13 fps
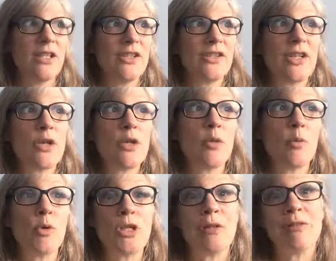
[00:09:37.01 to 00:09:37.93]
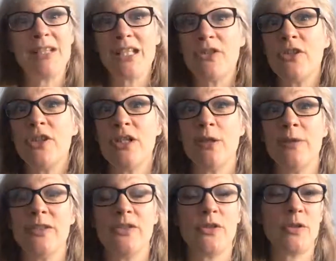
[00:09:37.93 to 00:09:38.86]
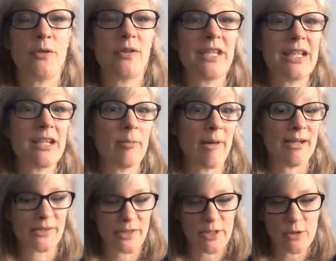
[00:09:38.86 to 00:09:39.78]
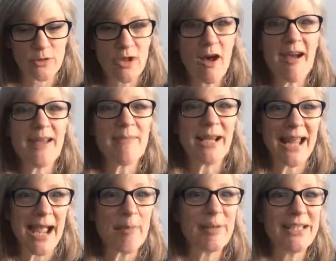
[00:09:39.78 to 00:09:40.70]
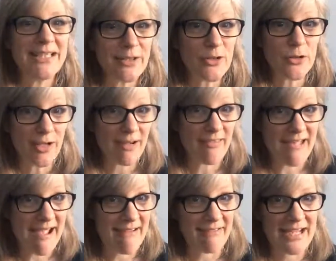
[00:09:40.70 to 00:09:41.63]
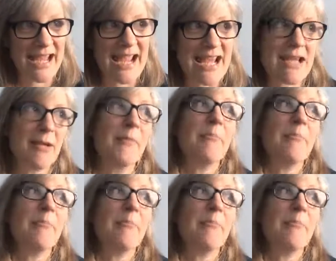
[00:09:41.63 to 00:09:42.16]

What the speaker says: So what you need to do is to think about, so your time and habit is a trigger there, okay?